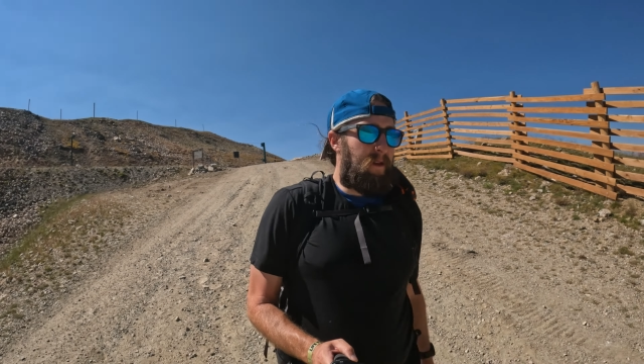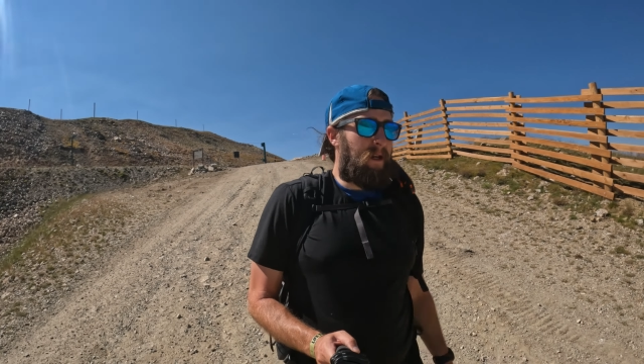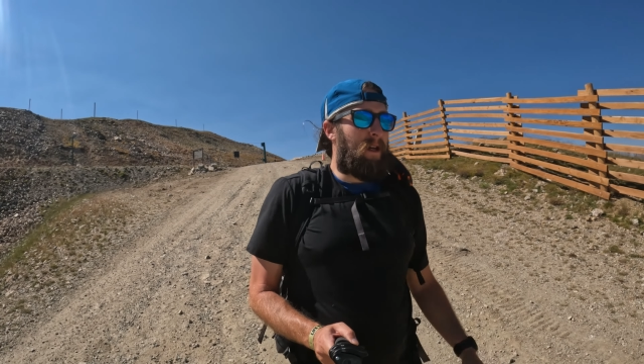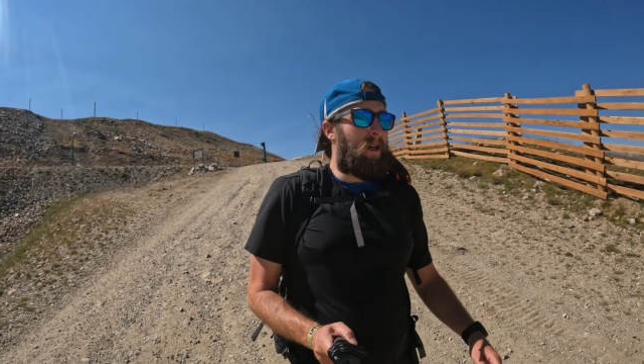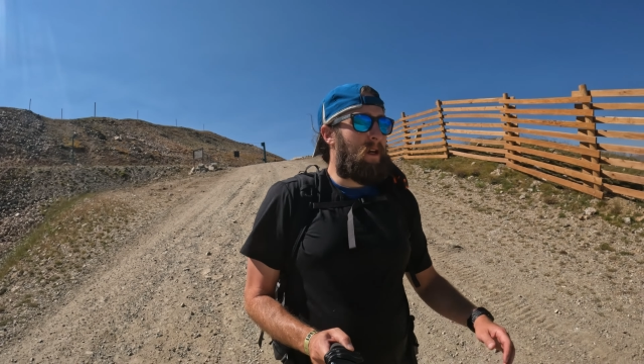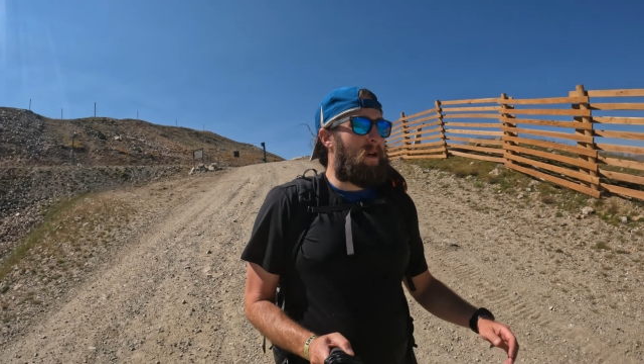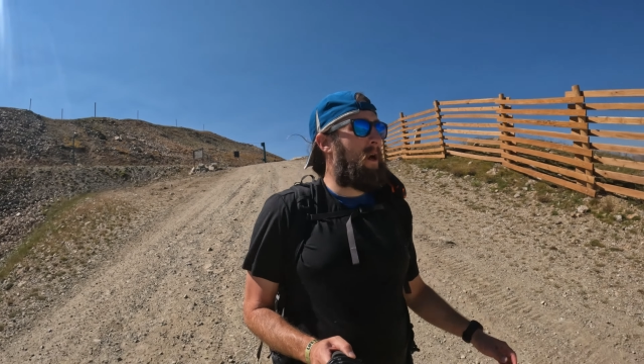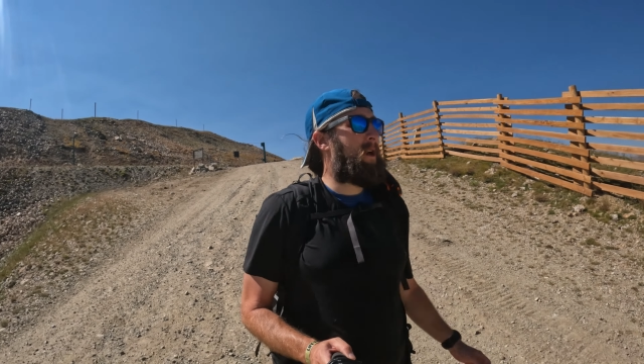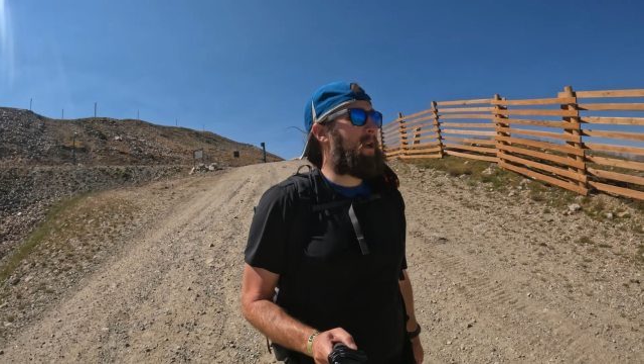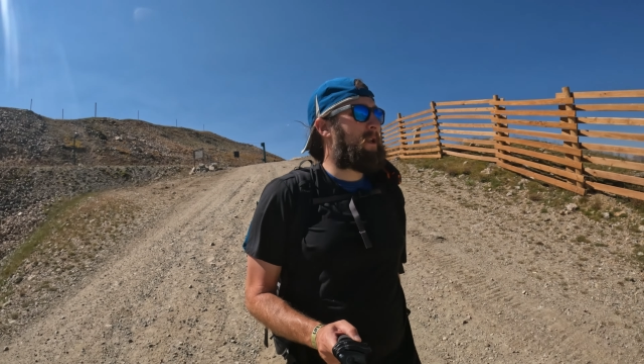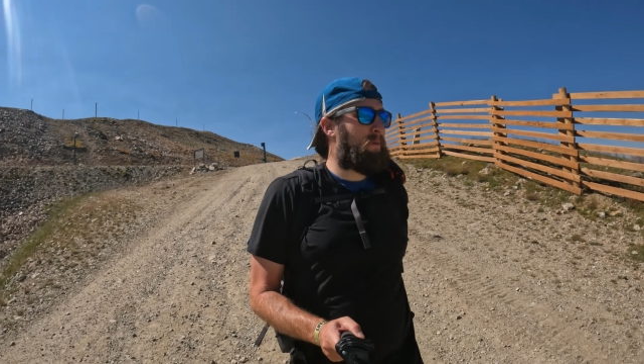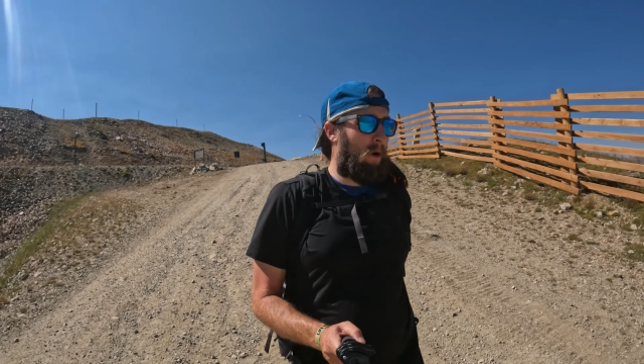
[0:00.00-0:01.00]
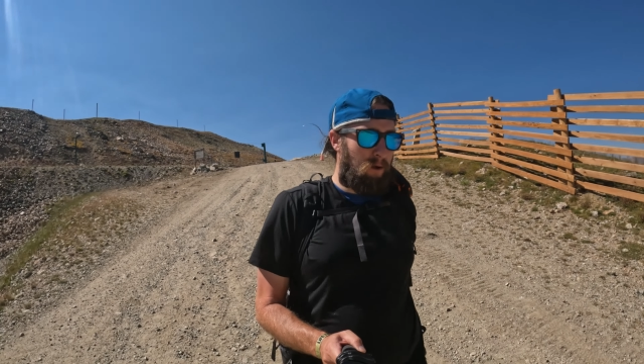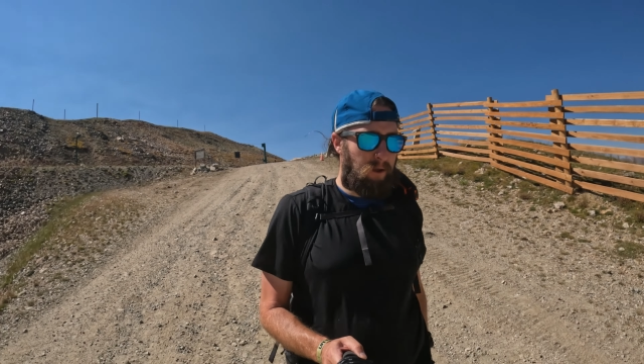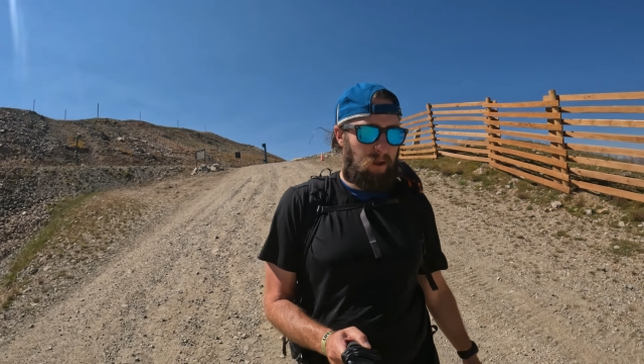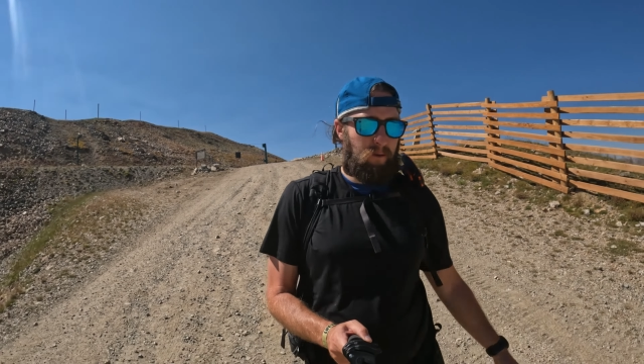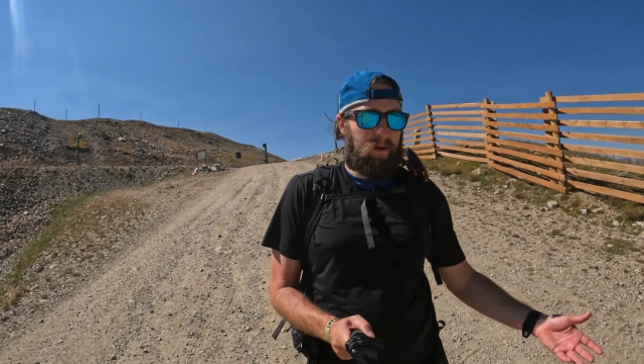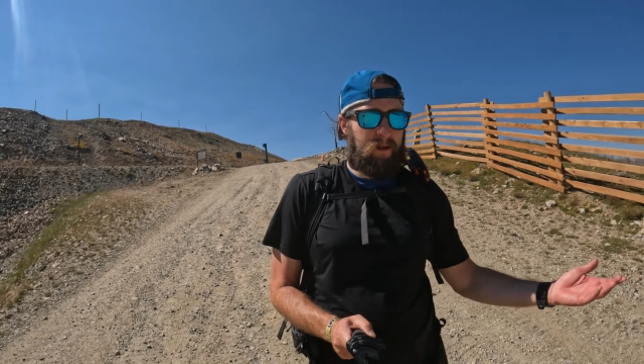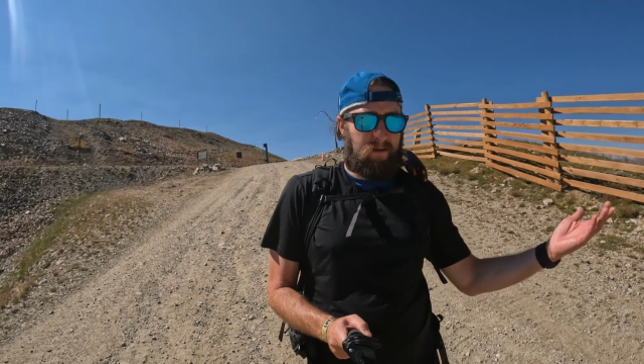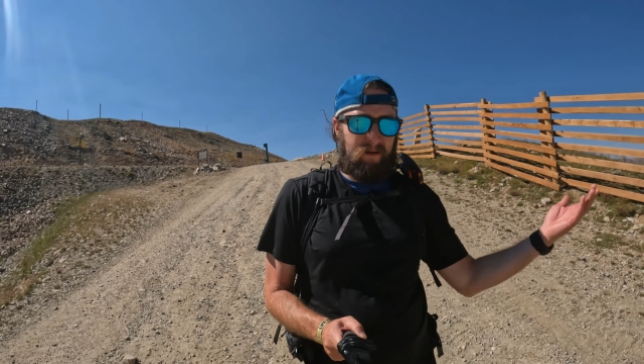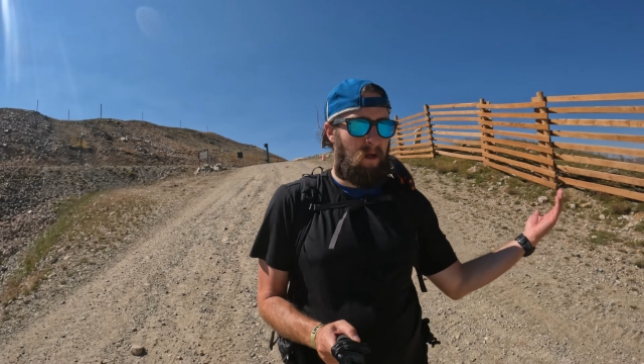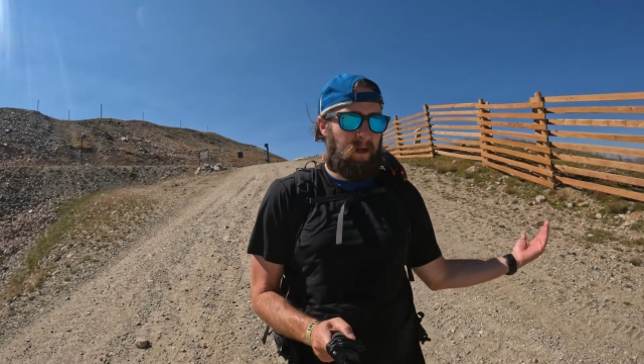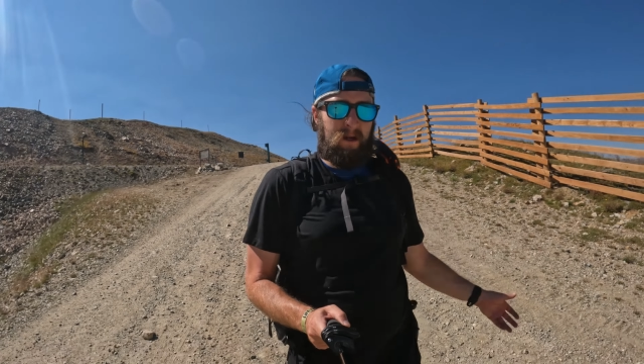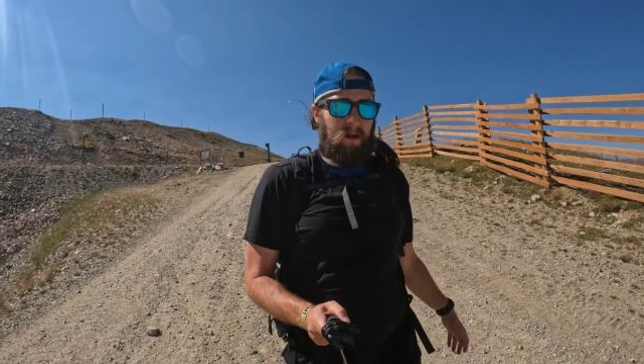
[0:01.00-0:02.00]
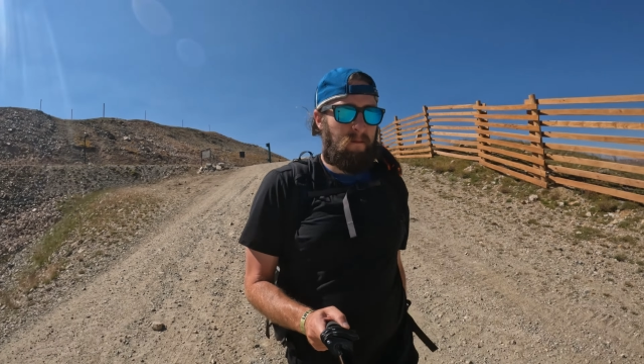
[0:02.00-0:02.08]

The exposure was